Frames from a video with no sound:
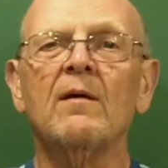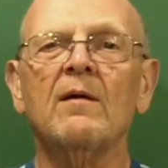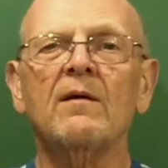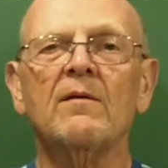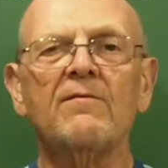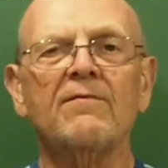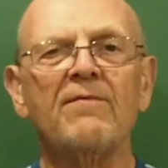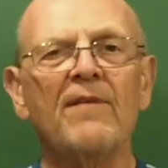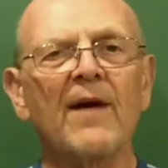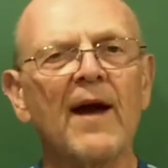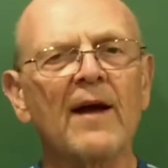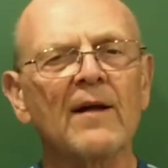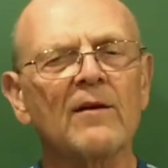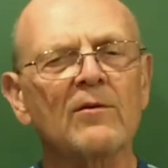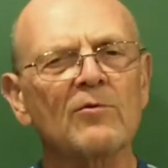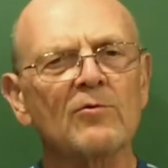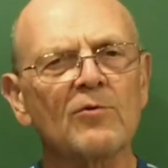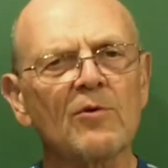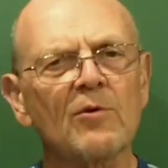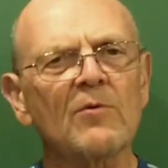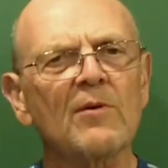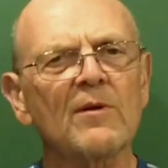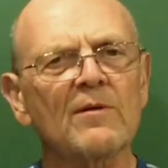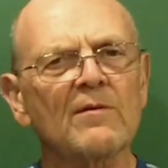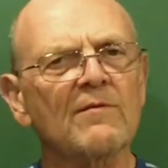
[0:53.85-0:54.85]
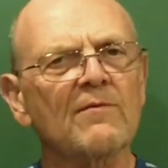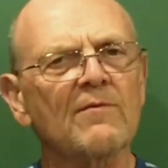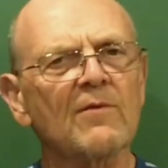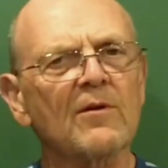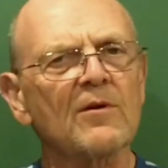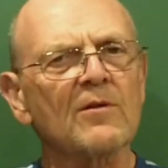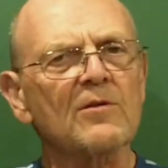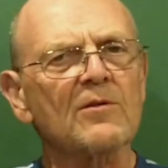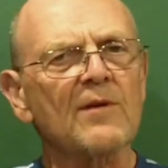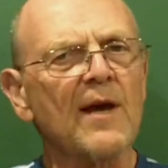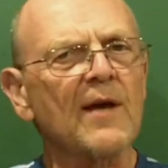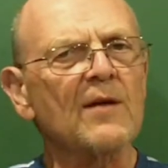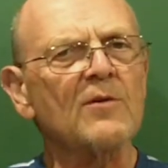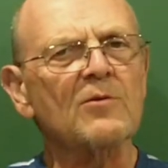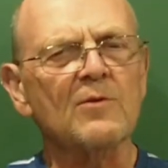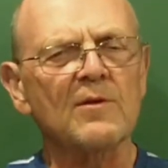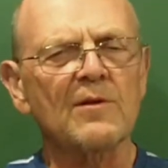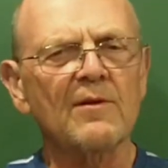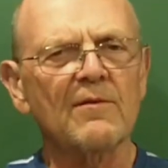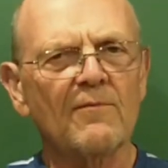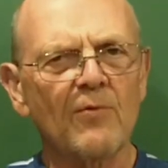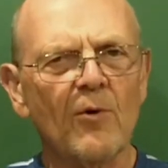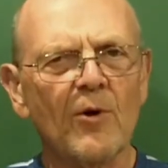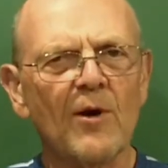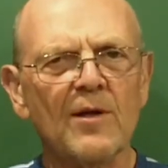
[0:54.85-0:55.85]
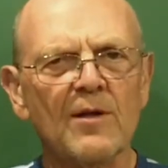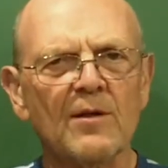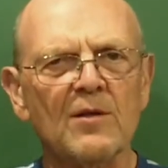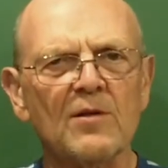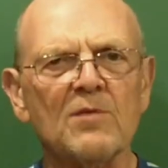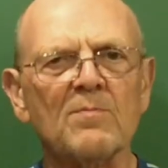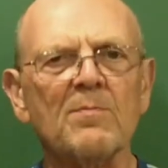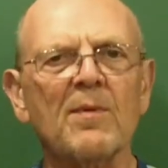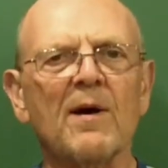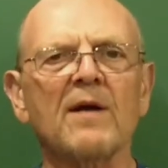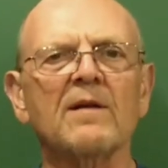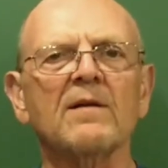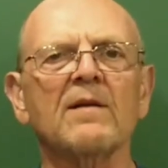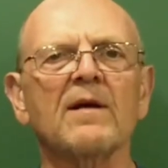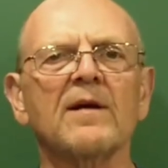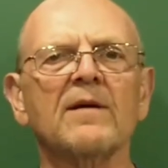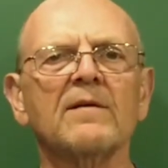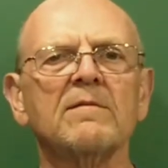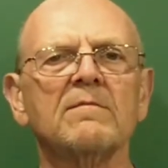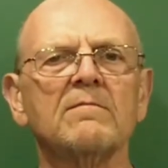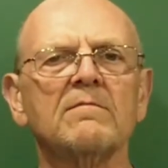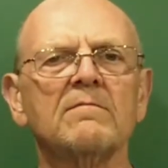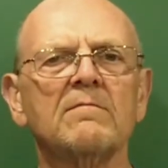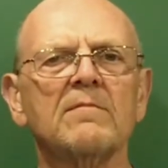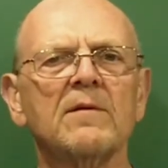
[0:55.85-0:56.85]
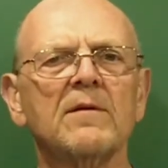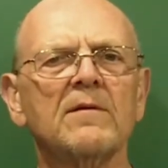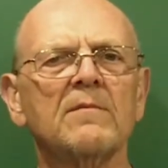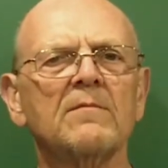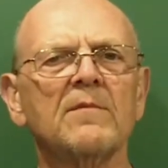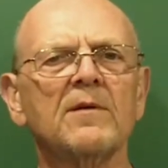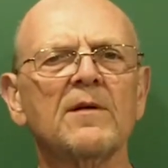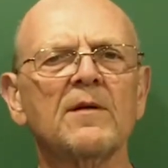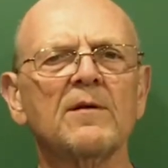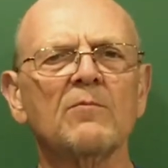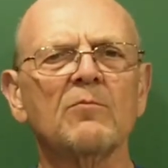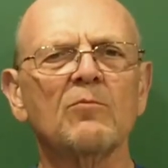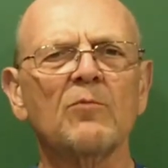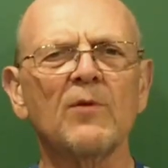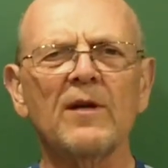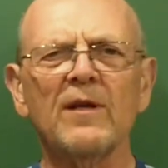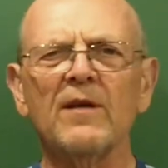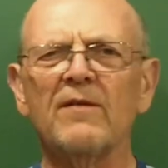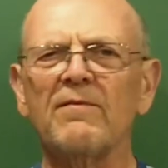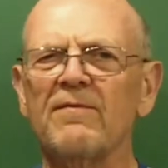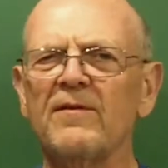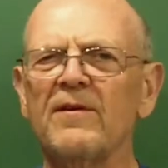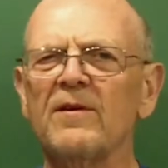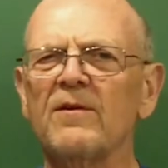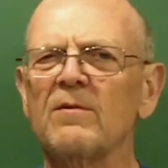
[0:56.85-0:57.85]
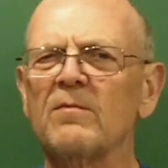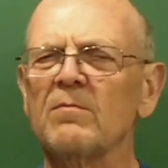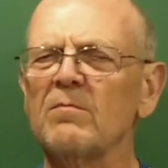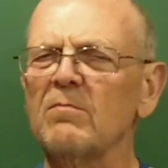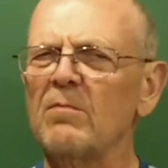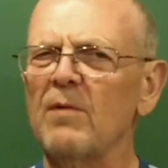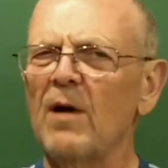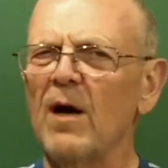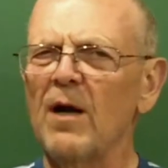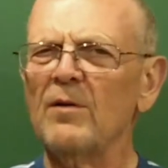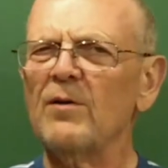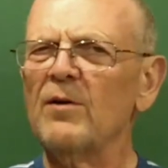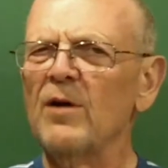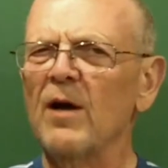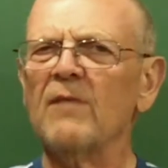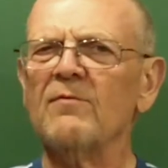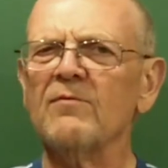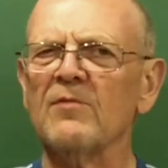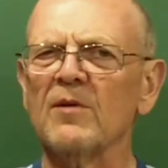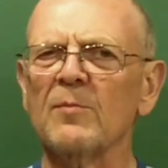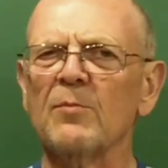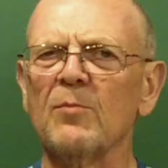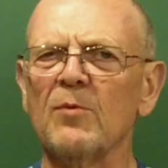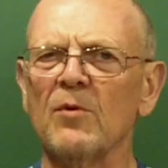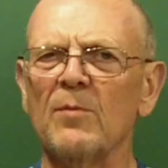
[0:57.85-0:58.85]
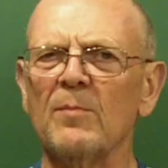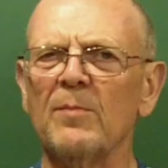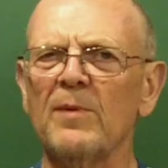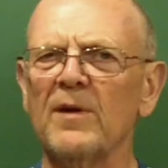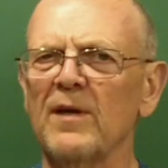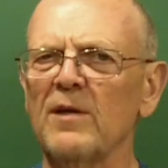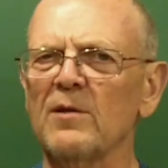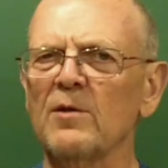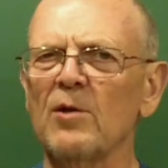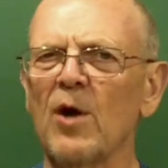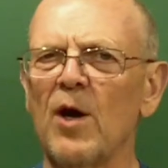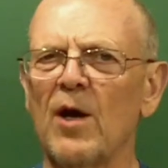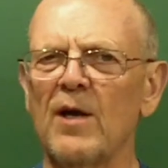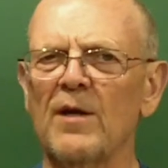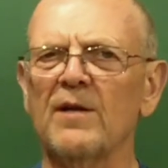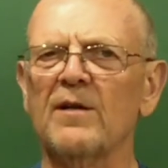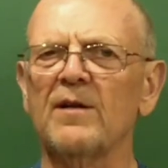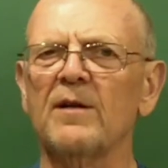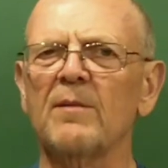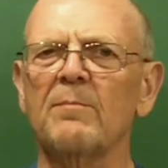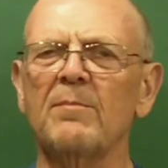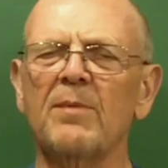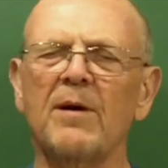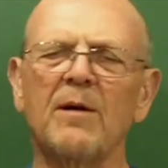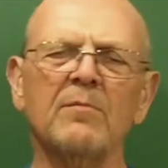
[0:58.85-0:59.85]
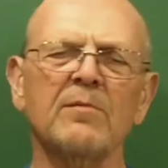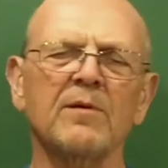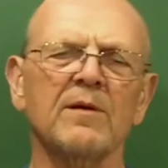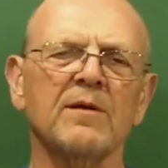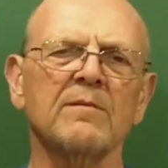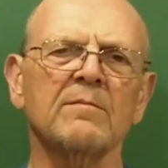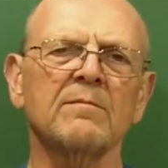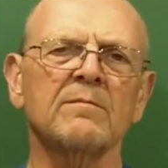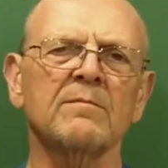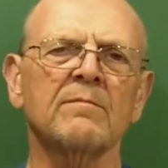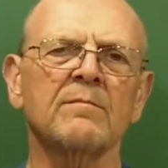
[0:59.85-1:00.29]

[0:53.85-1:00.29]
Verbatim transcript: In fact, true introverts actually avoid the spotlight and can really feel uncomfortable being lauded in public.